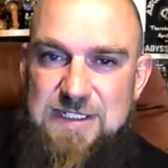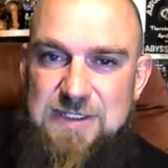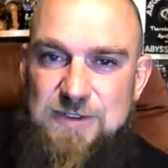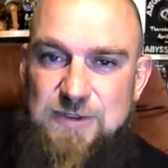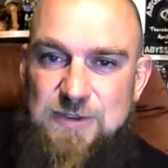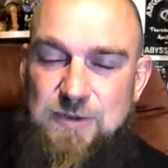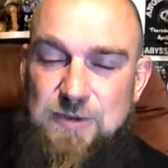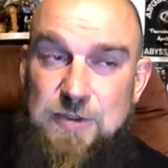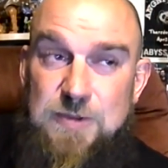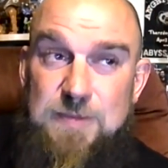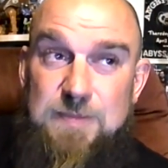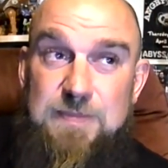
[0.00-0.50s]

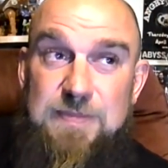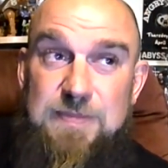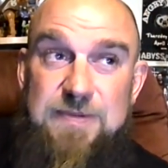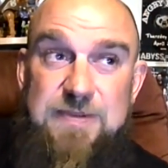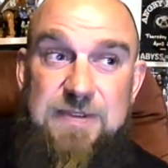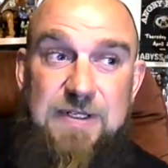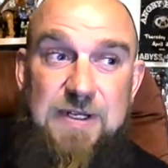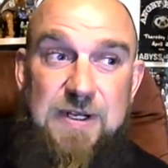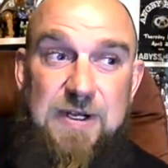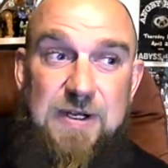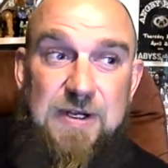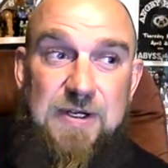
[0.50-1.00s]
group
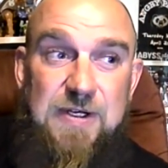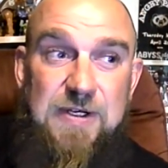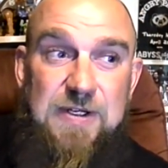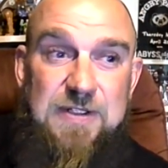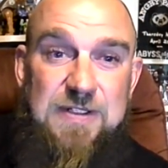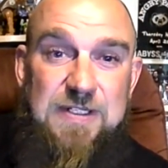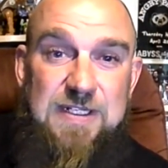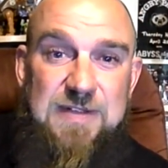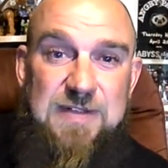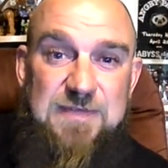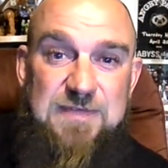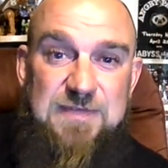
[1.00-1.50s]

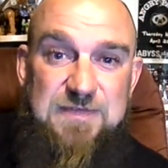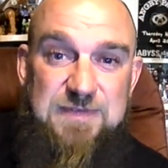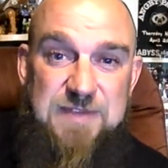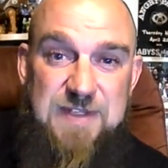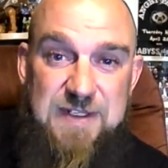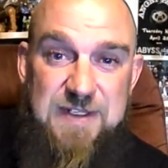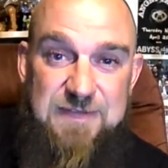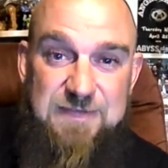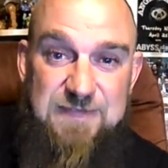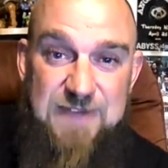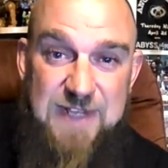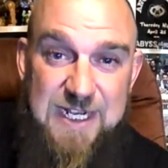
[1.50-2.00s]
on
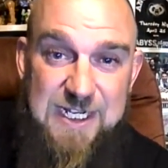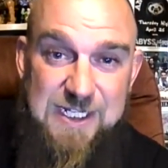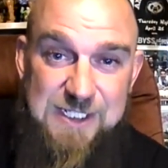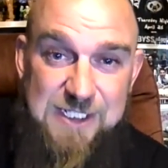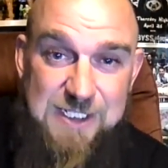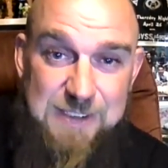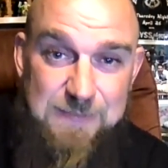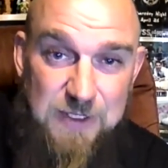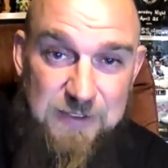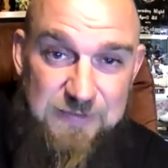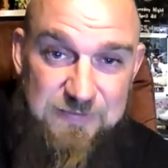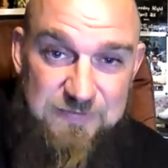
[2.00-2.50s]
the fan
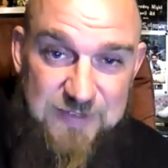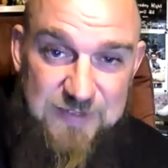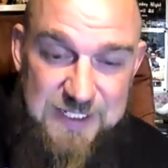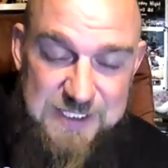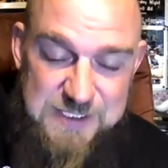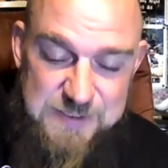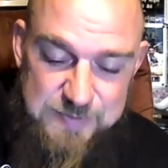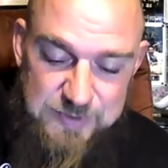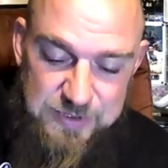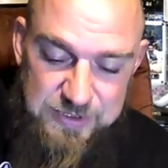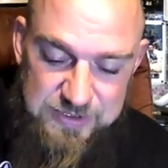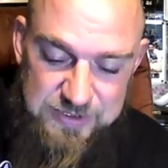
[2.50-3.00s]
club on
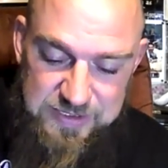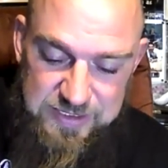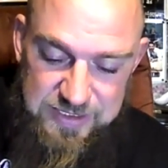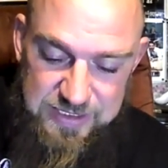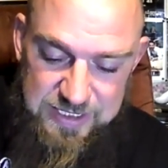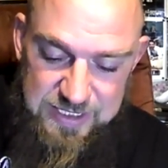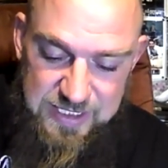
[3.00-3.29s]
Facebook.